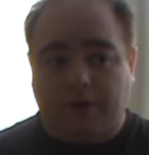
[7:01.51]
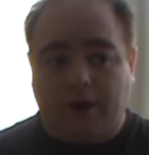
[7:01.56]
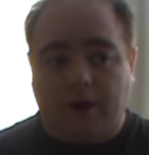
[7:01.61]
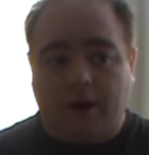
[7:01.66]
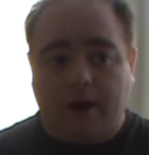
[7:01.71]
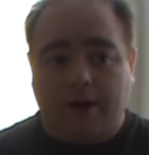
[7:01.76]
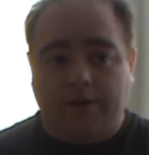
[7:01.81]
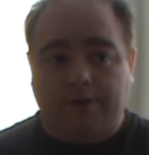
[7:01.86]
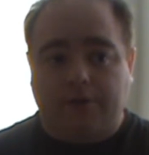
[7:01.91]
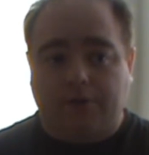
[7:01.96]
All
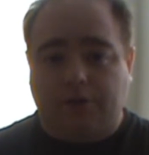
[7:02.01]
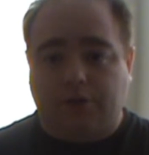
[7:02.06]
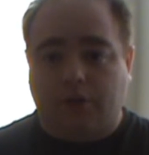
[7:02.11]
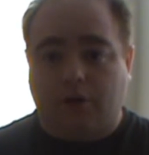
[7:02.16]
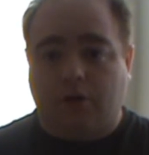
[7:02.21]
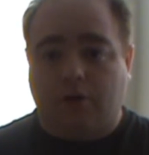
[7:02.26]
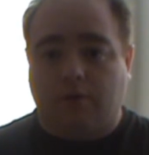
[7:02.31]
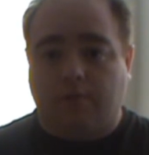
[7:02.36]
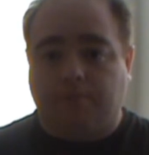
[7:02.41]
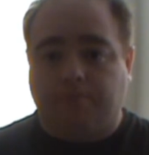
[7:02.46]
right.
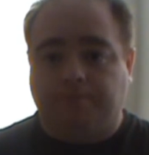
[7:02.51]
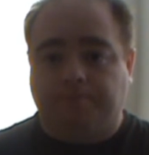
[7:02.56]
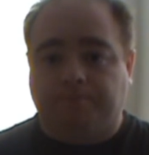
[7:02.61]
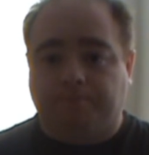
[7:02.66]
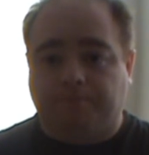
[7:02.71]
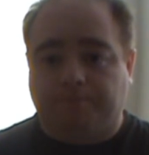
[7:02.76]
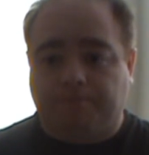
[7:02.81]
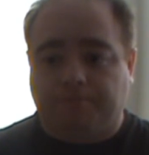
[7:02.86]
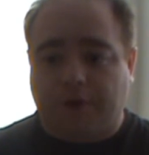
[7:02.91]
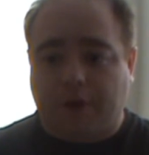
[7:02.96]
So
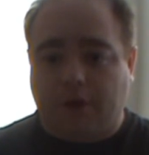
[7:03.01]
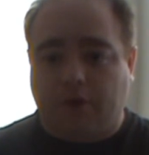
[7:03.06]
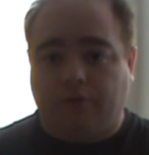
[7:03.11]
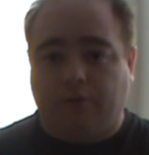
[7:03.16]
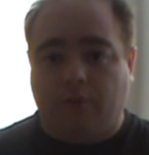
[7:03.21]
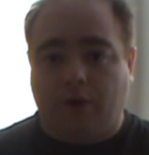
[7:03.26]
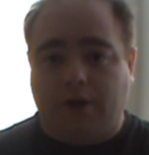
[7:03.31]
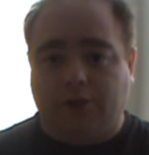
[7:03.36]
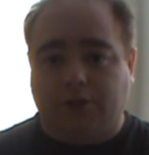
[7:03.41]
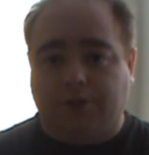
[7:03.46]
thank you
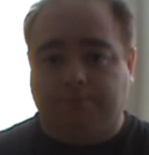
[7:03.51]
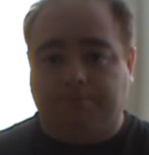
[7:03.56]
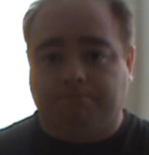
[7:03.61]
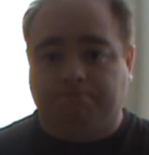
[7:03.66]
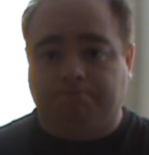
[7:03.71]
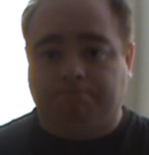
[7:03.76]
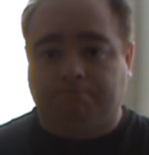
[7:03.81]
for watching.